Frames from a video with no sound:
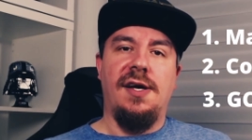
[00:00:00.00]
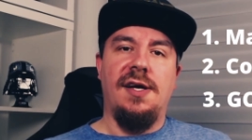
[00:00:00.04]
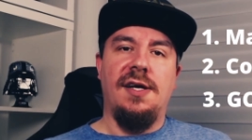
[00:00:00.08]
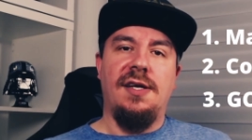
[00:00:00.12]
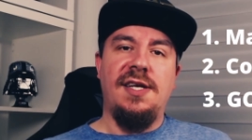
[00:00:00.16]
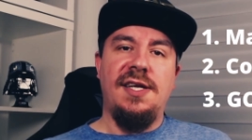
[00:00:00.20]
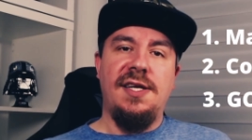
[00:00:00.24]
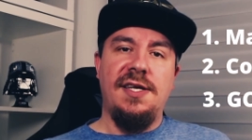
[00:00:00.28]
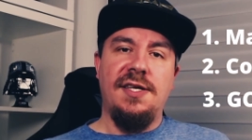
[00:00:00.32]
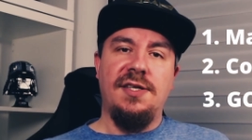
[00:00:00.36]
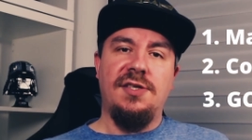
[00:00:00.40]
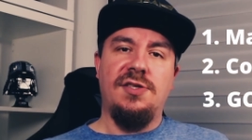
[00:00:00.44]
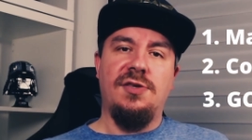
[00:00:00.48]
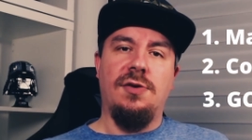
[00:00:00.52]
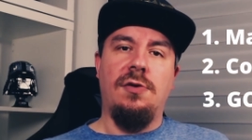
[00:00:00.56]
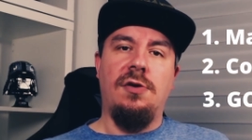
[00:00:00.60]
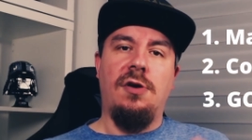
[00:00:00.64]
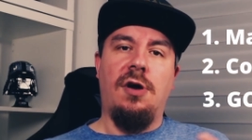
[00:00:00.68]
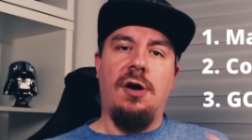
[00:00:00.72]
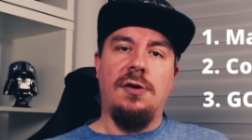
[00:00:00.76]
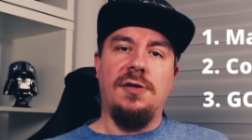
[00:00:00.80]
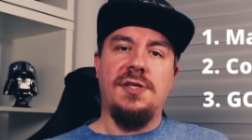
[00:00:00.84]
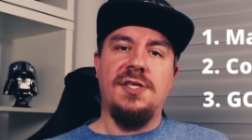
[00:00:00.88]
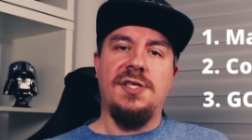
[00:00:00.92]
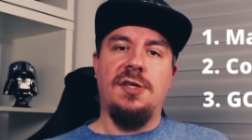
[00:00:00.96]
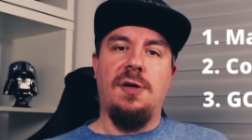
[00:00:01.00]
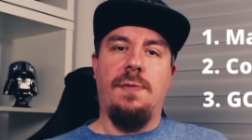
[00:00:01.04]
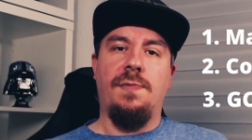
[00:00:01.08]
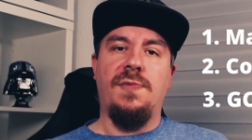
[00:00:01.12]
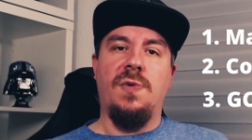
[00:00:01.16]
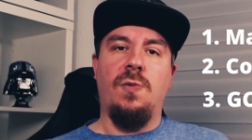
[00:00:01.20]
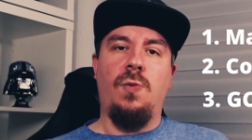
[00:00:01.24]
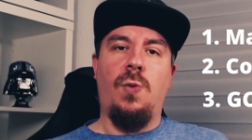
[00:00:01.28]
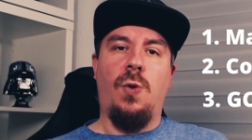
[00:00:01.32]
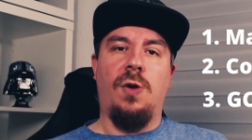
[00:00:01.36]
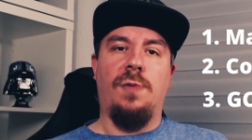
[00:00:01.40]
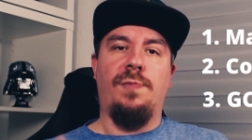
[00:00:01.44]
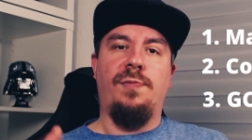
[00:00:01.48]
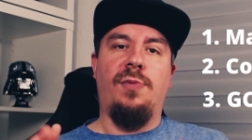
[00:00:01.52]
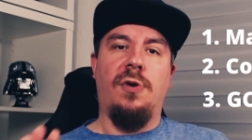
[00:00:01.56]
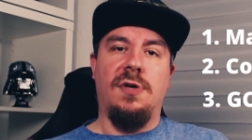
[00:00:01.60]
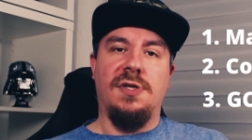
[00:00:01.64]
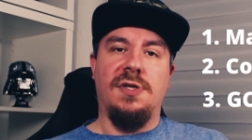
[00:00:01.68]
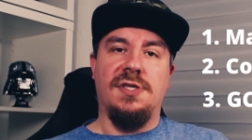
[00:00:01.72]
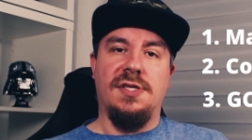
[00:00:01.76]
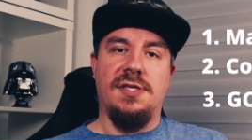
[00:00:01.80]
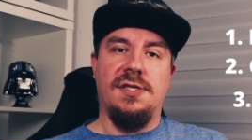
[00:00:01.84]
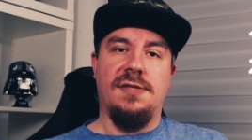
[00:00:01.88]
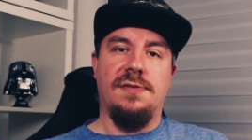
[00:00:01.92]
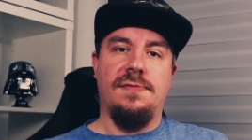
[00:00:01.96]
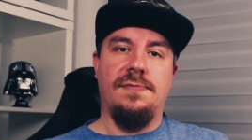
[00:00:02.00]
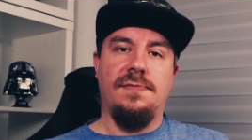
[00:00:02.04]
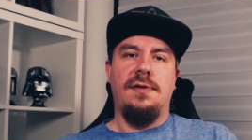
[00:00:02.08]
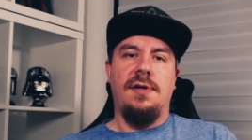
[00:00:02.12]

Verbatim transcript: leading to long stop-the-world pauses.